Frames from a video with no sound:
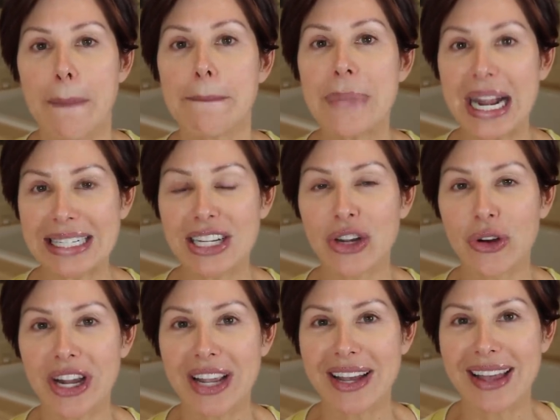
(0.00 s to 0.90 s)

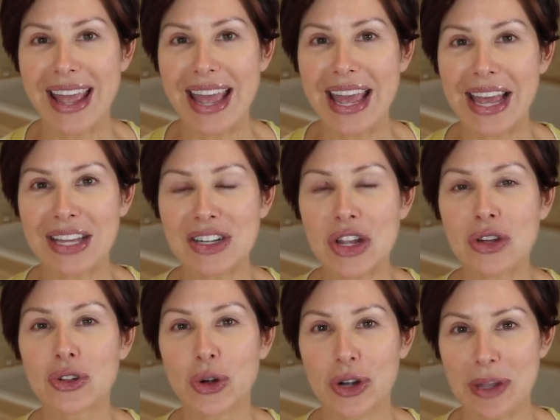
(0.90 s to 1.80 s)
bacteria
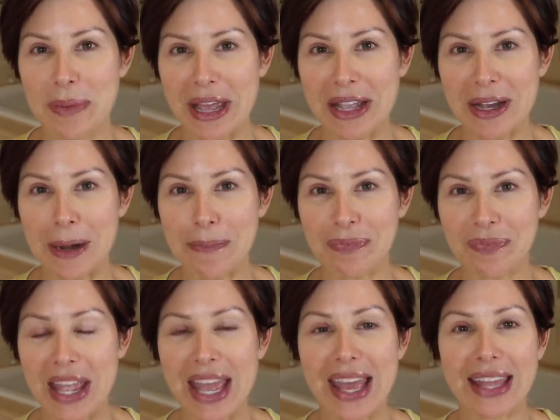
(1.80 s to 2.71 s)
and dirty makeup
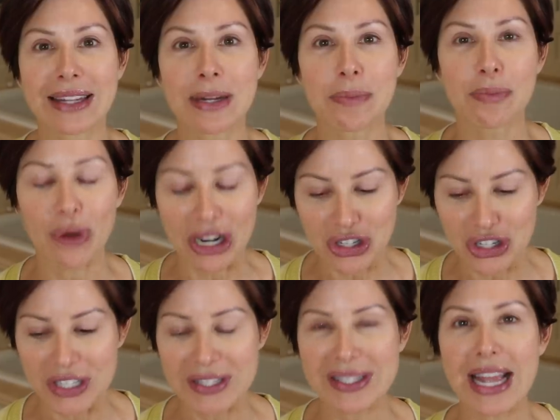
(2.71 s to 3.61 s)
and
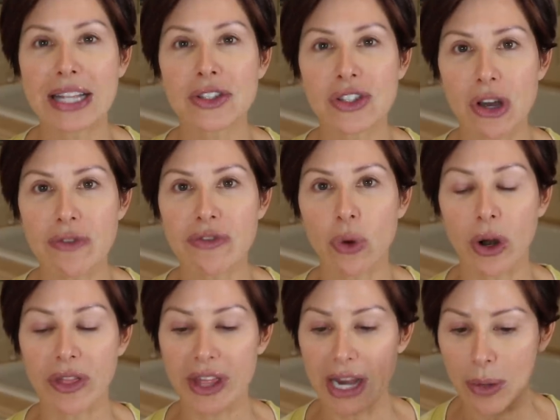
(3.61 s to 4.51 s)
brushes and so forth.